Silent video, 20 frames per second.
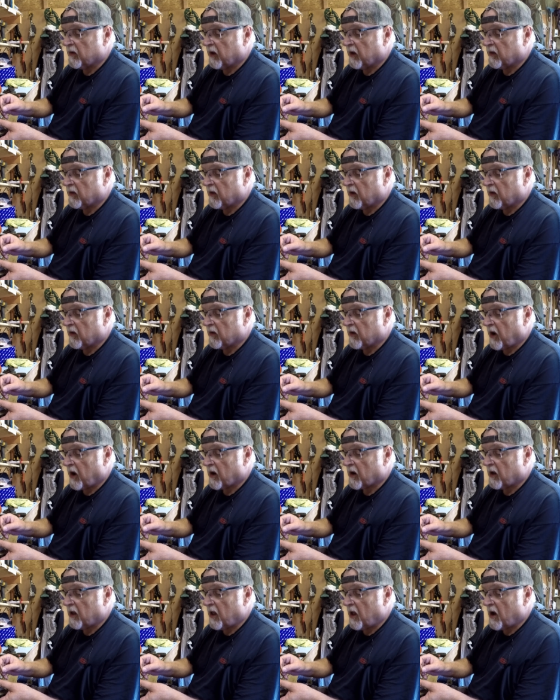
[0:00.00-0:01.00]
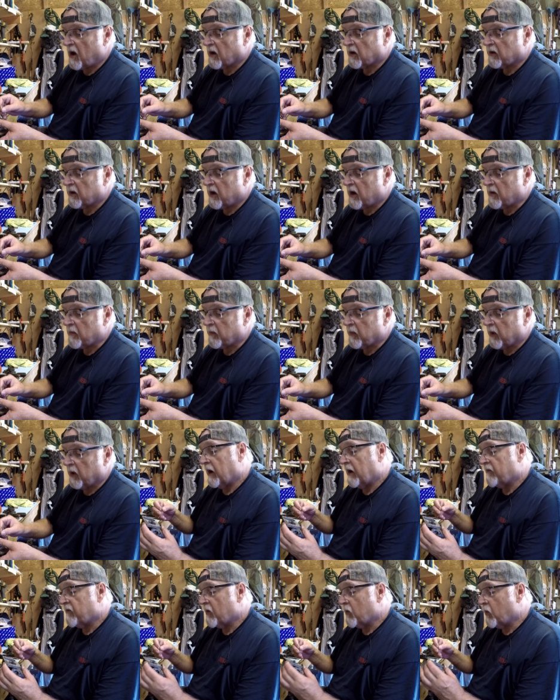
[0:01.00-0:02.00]
that they're not clogged up.
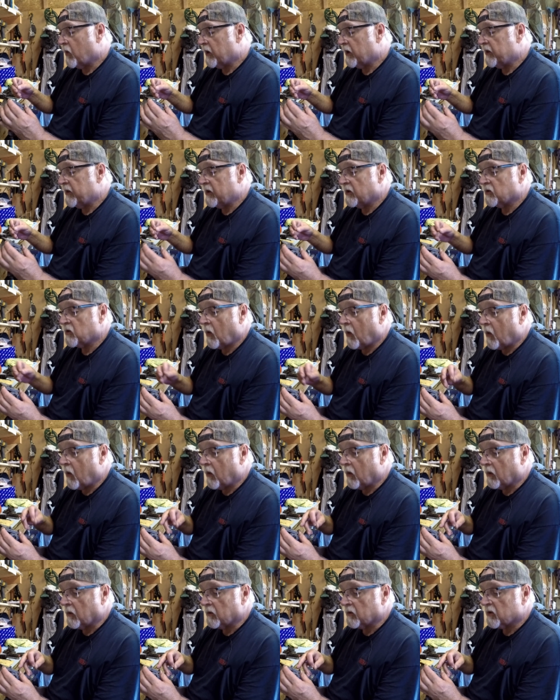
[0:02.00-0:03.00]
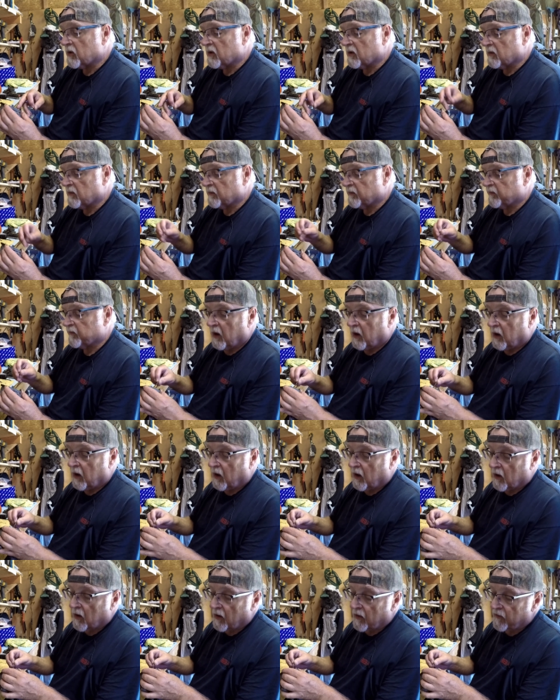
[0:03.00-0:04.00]
Every one of these holes
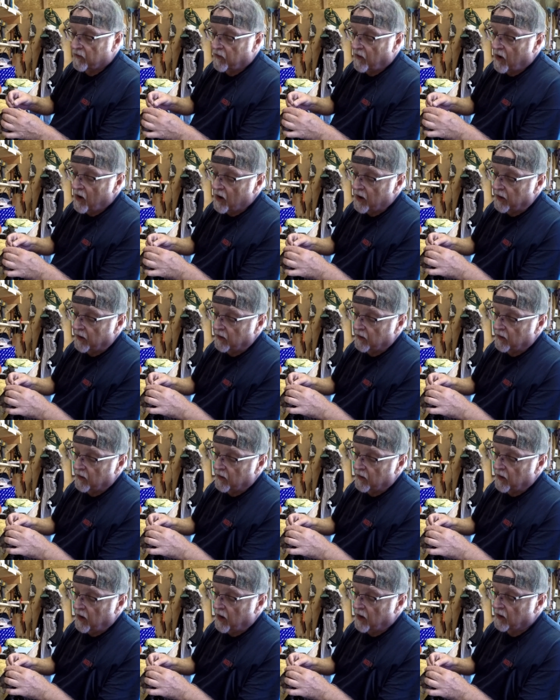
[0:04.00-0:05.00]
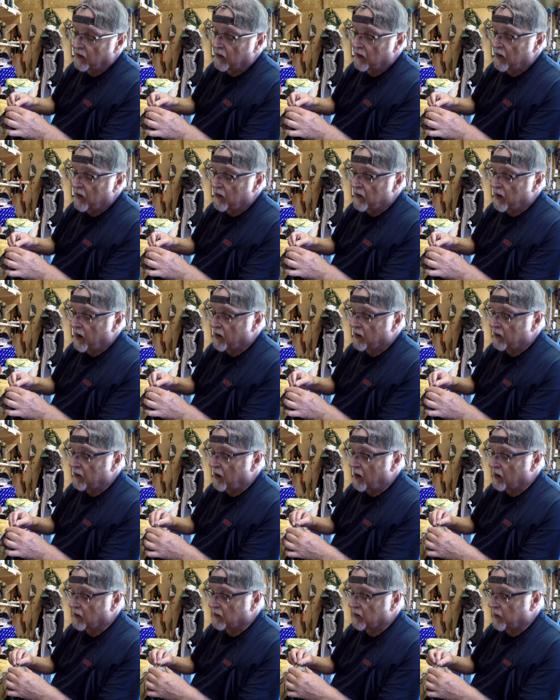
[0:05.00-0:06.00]
are fine. They're not
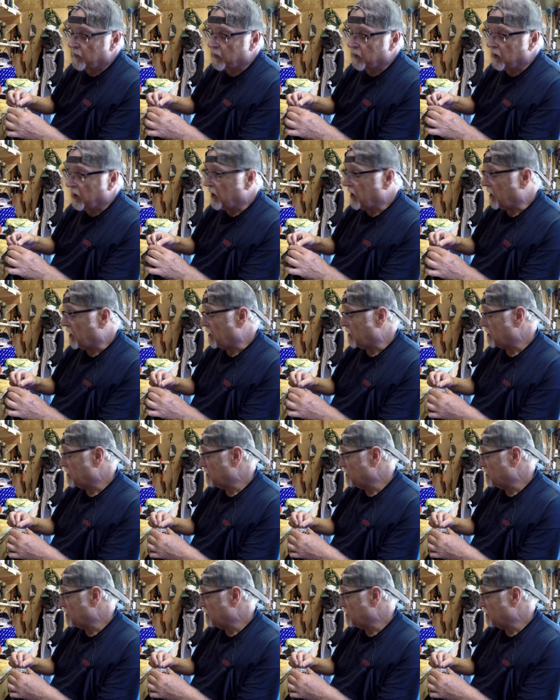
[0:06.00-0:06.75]
clogged up at all.